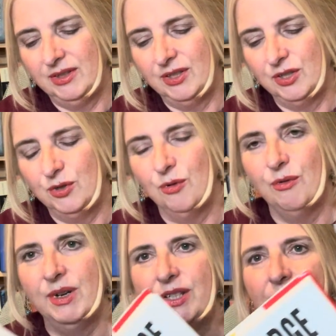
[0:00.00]

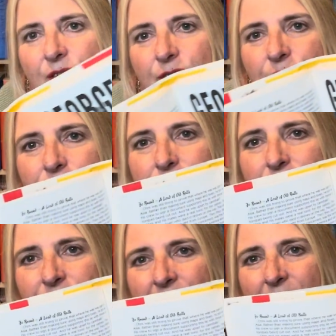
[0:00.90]
stories of
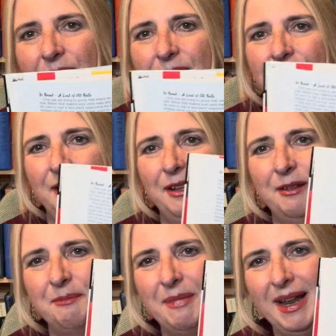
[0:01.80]

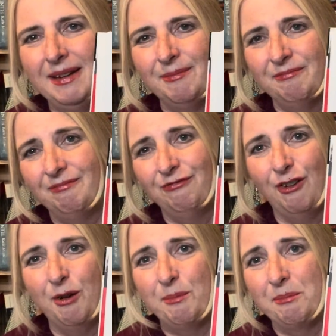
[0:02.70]
men
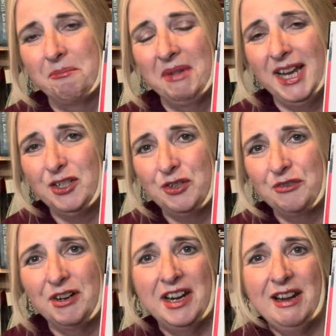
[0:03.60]
from
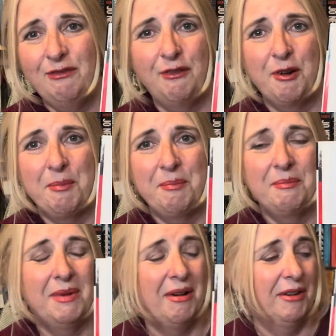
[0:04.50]
history, from
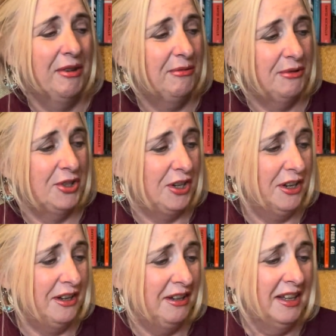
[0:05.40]
our
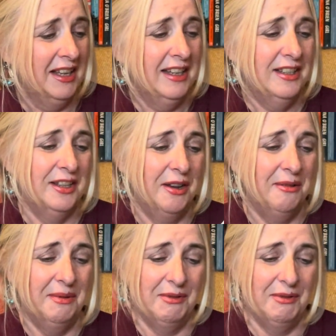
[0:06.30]
culture. So we've